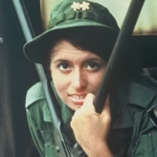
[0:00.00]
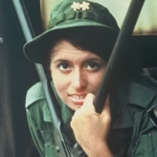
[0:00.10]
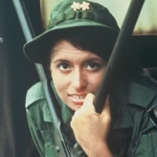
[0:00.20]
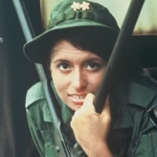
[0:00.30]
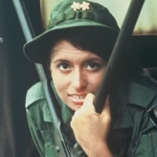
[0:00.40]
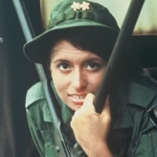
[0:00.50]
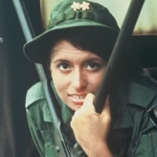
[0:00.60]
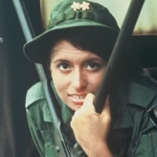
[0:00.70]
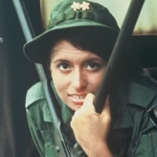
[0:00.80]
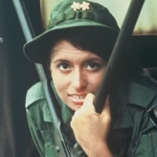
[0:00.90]

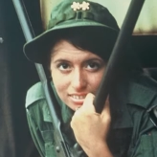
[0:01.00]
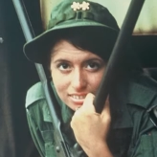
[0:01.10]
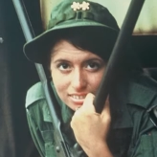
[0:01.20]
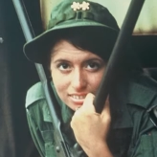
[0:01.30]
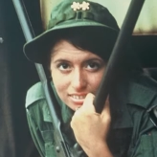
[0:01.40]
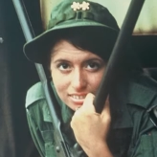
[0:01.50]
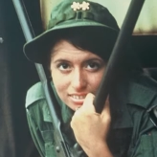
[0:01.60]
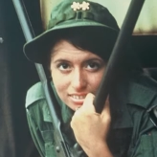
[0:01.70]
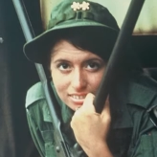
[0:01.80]
(silence)